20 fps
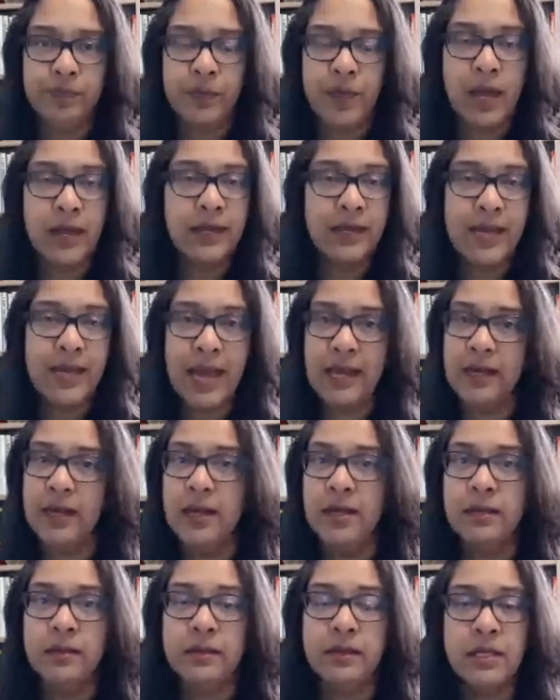And again,
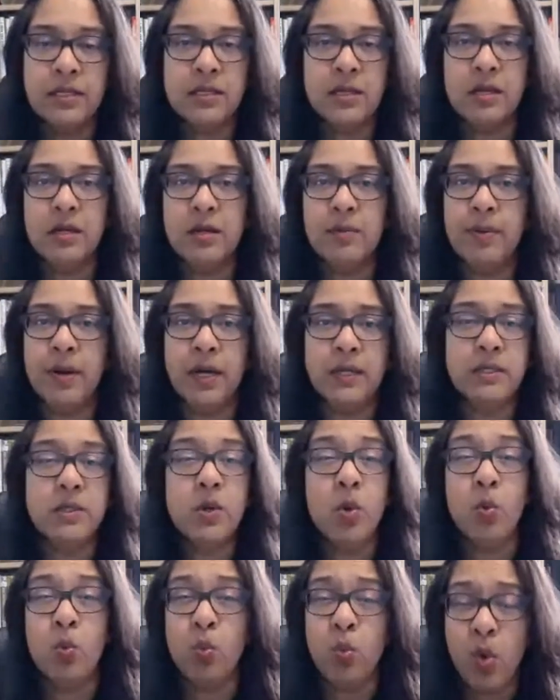this can apply to
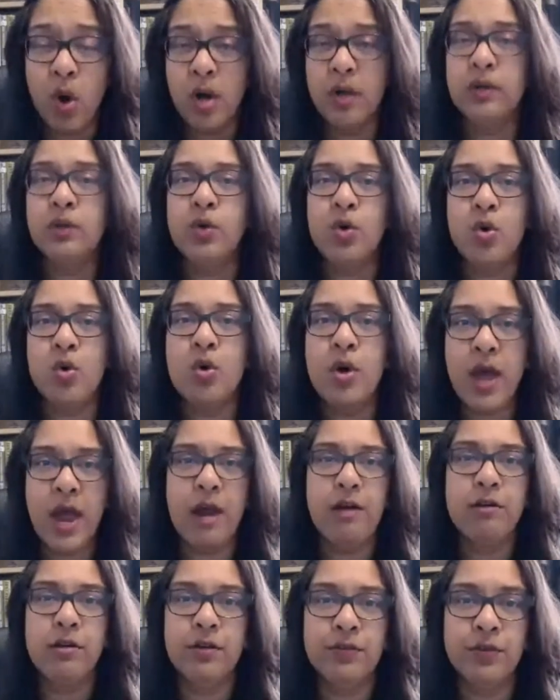one core
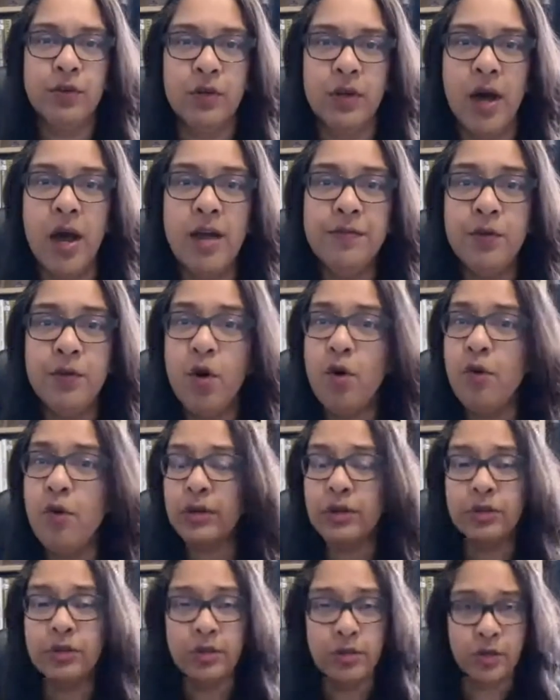area of your life or it
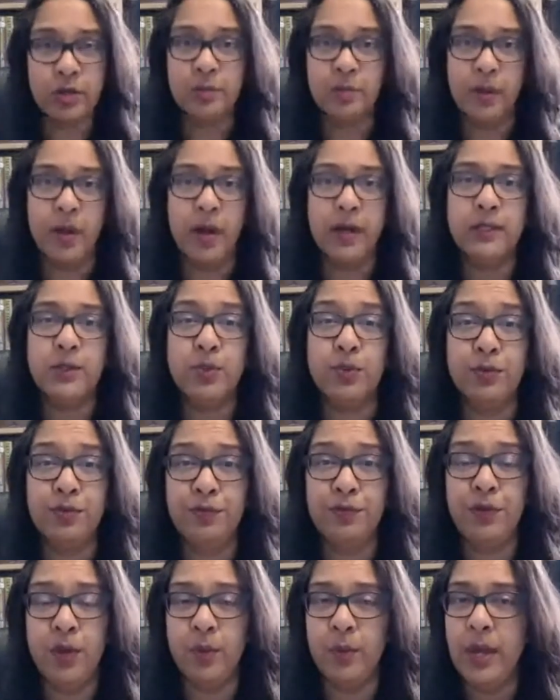could apply to a
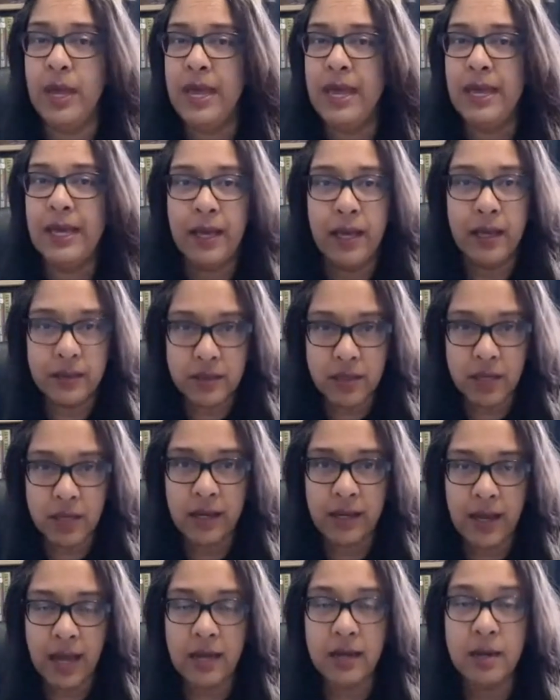few. It's
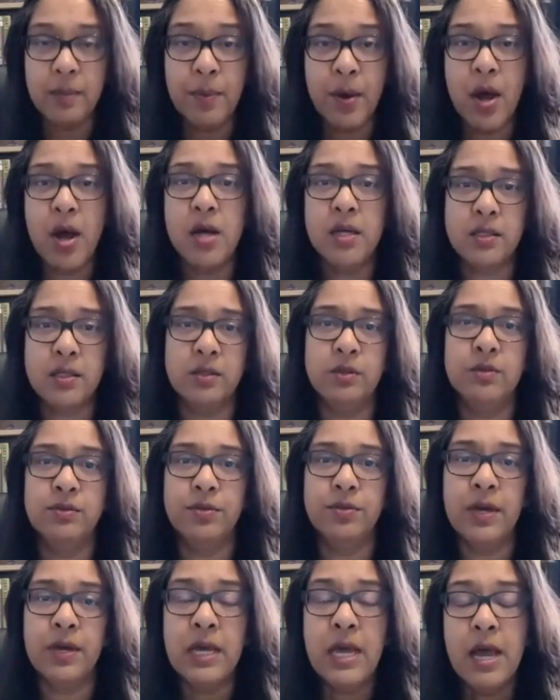again a personal
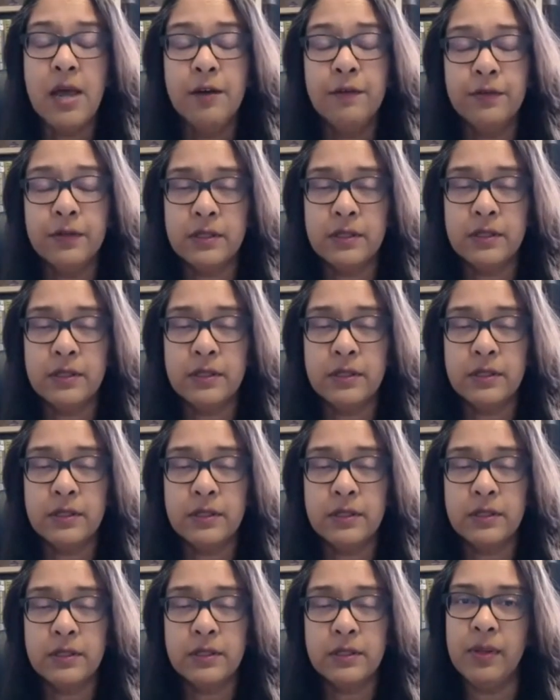thing. For some
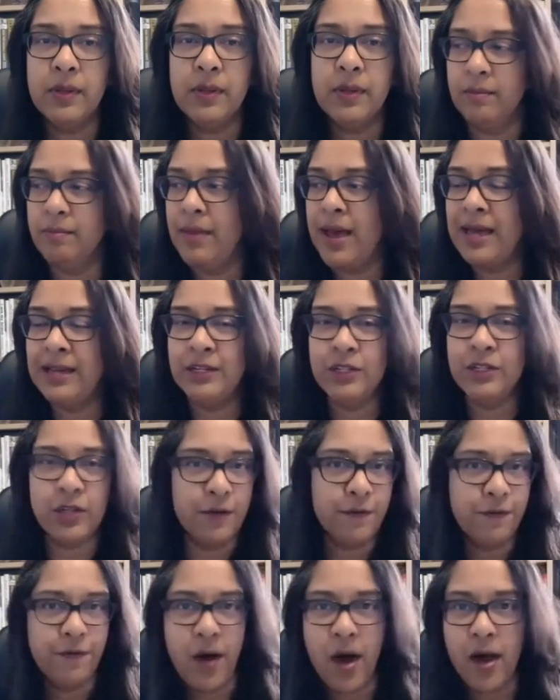people, they can manage
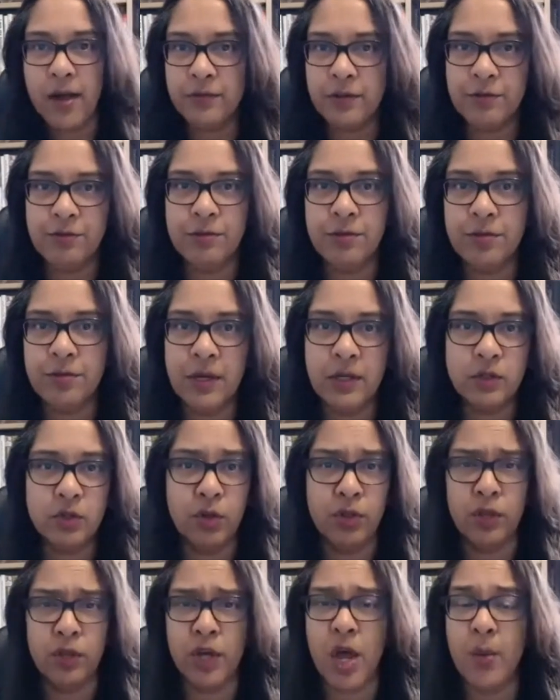like five different things
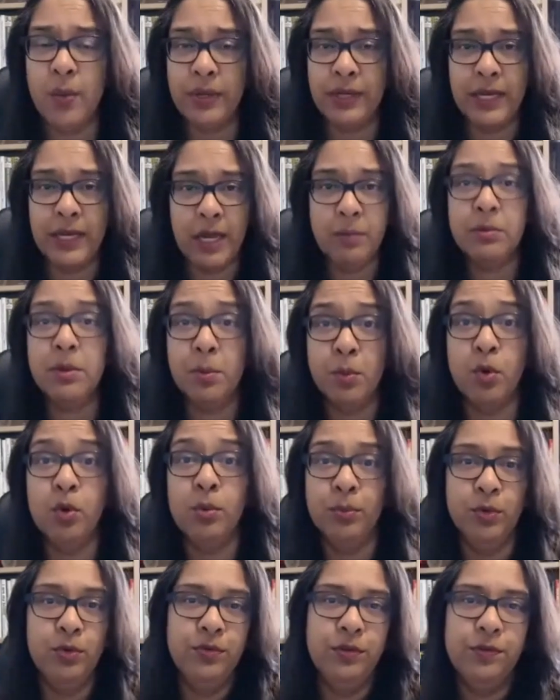on the go and keep them
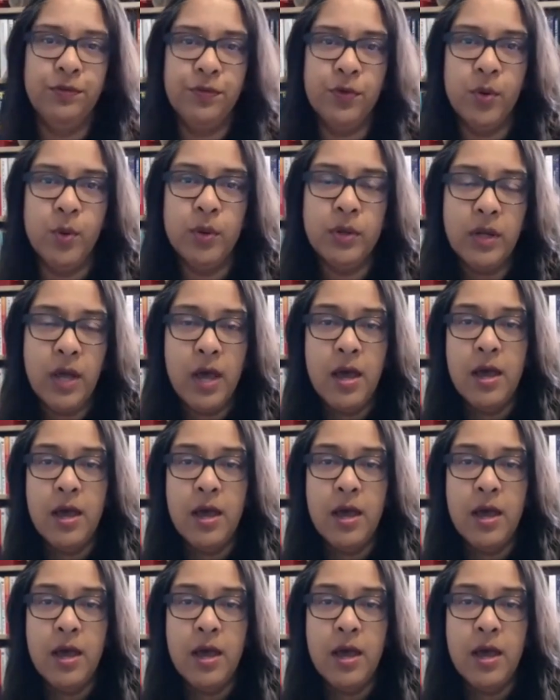all moving forward.